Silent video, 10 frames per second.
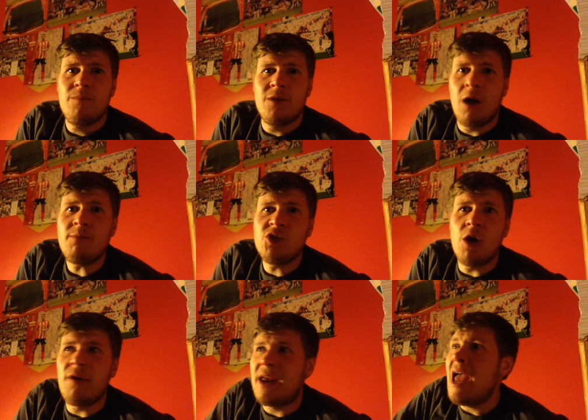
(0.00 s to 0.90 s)
Now, I'm
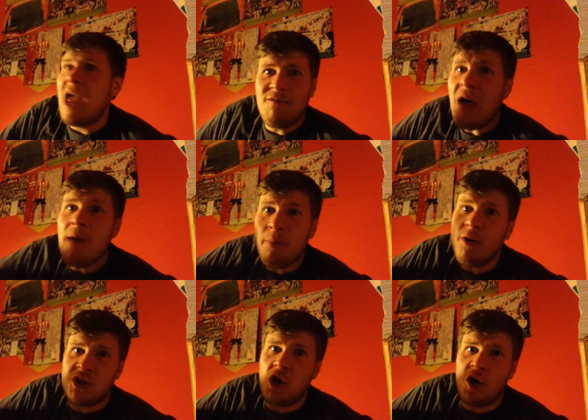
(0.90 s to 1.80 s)
sorry. If that
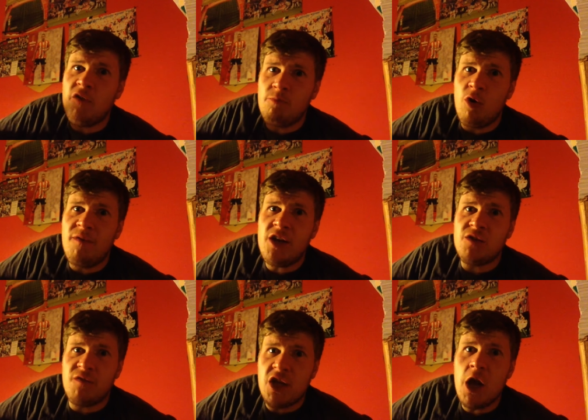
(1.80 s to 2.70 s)
boy's not enough
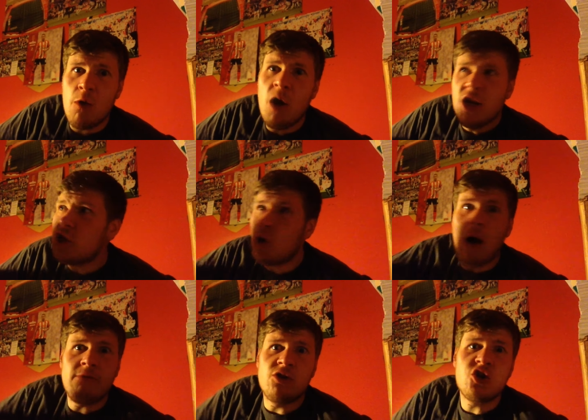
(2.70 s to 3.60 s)
motivation for you to go
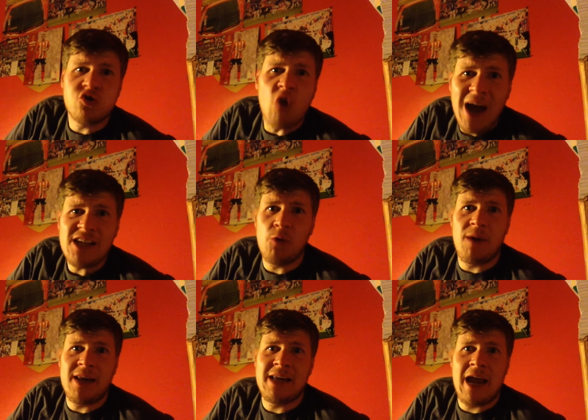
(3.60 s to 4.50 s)
out and try to
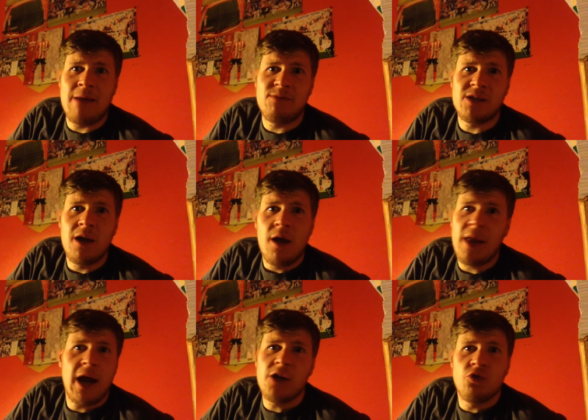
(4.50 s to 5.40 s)
win games,
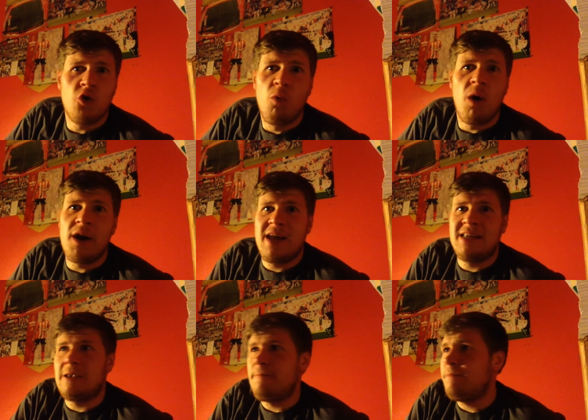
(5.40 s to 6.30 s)
then I don't know what
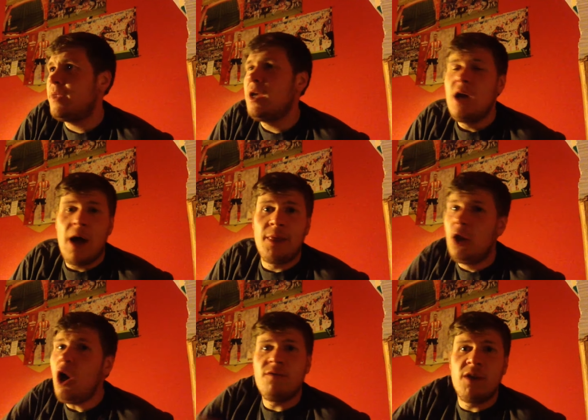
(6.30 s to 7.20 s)
is. And
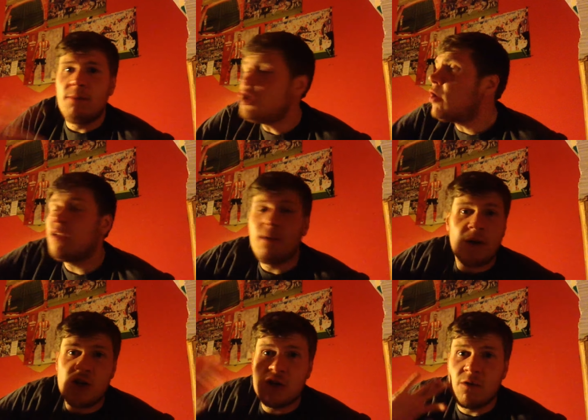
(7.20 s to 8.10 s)
the majority of them
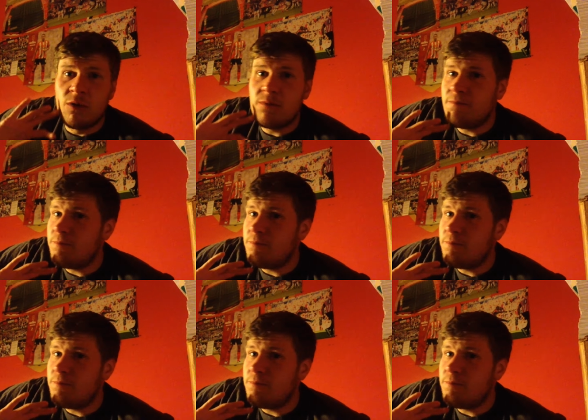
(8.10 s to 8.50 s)
can just go and